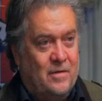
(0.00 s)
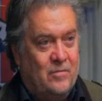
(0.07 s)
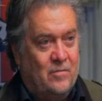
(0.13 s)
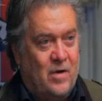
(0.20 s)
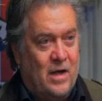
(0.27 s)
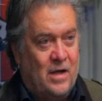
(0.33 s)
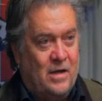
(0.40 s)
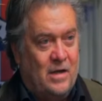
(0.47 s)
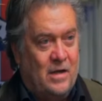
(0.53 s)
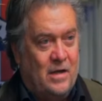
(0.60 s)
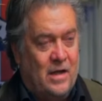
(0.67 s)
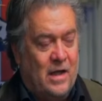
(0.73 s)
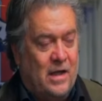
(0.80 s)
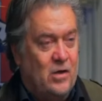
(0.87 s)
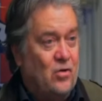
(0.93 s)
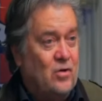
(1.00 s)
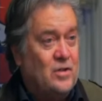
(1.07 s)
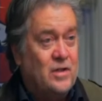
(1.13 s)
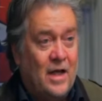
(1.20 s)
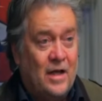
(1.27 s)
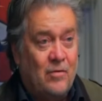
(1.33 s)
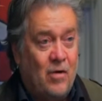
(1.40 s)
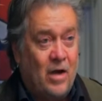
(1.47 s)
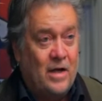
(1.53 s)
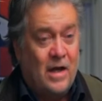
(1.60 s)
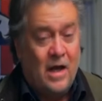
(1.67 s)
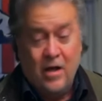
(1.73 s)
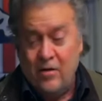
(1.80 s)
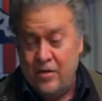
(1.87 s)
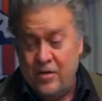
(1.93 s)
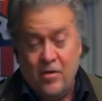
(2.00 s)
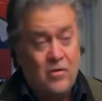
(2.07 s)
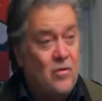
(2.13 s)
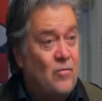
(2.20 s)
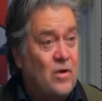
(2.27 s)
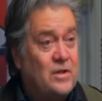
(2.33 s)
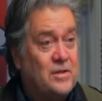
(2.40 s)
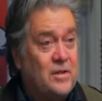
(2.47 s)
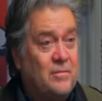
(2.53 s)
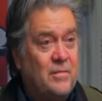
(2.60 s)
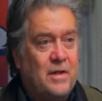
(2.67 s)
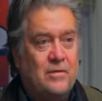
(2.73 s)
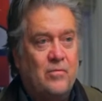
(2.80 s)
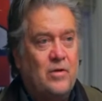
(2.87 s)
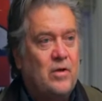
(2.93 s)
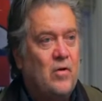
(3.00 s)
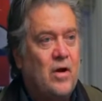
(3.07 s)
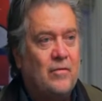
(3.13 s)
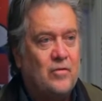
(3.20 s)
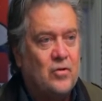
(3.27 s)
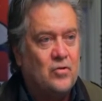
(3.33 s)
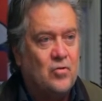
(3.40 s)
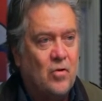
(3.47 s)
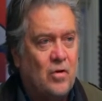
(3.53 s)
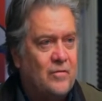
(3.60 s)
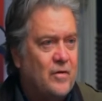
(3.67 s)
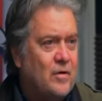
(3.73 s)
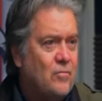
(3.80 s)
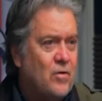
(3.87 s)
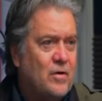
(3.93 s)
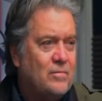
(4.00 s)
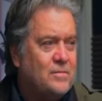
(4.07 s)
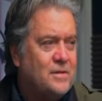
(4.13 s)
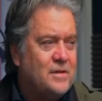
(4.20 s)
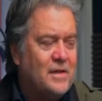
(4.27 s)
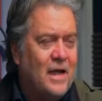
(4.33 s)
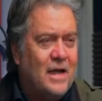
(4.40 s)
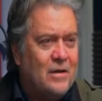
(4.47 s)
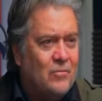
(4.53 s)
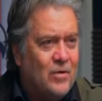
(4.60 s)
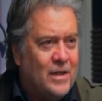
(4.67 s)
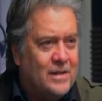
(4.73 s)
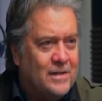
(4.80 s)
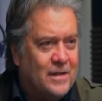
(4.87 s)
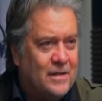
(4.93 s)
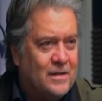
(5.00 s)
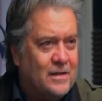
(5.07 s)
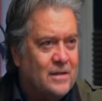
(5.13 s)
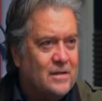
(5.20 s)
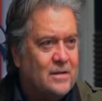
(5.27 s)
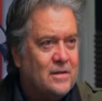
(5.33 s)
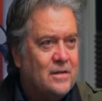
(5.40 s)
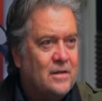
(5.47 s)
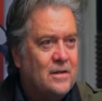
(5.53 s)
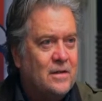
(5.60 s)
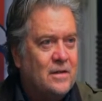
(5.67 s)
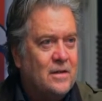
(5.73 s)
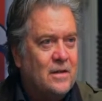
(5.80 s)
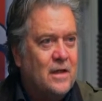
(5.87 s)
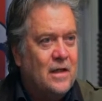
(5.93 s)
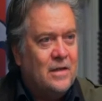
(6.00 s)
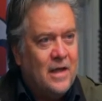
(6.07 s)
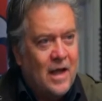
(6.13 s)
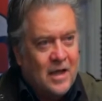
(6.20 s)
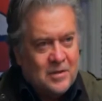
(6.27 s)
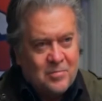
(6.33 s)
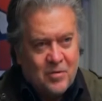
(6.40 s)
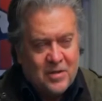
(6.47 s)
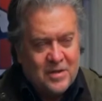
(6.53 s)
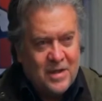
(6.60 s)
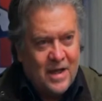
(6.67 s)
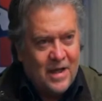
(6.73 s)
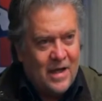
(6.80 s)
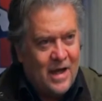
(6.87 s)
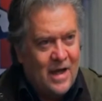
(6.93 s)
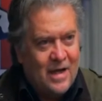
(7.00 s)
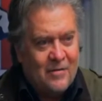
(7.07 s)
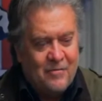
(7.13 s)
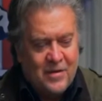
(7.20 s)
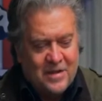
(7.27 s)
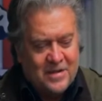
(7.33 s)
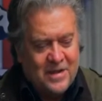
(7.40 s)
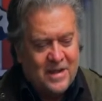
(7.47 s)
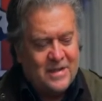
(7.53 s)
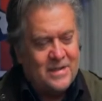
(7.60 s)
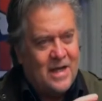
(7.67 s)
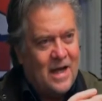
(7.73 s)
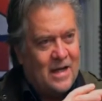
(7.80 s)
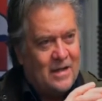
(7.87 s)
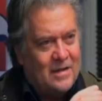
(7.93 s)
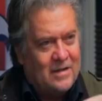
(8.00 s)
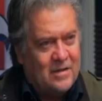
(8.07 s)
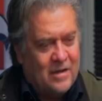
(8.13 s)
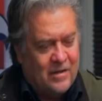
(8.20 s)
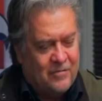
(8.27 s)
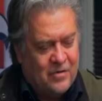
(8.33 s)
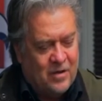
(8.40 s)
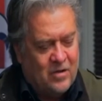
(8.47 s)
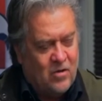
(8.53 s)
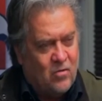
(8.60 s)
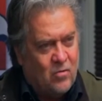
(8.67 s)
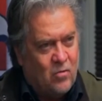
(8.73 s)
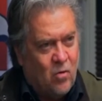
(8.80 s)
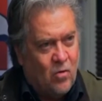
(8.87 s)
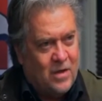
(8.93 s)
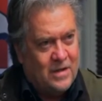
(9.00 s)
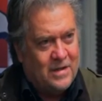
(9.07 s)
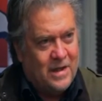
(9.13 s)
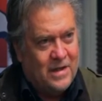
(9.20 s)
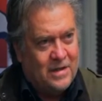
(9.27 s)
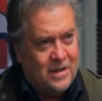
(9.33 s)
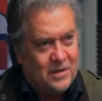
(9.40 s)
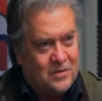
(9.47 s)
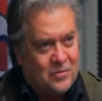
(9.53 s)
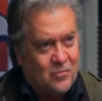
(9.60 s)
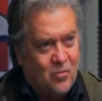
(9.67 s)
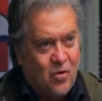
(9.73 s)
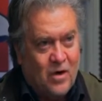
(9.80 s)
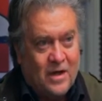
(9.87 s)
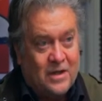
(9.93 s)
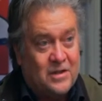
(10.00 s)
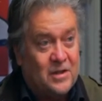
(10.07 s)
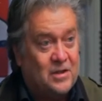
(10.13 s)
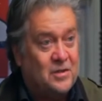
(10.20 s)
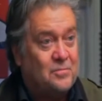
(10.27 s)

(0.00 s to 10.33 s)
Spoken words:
right? It looks like right now, and they're the ones that admit that we don't have control of it, and we're 8 weeks into this. And the experts say, hey, if the quarantine doesn't work, it just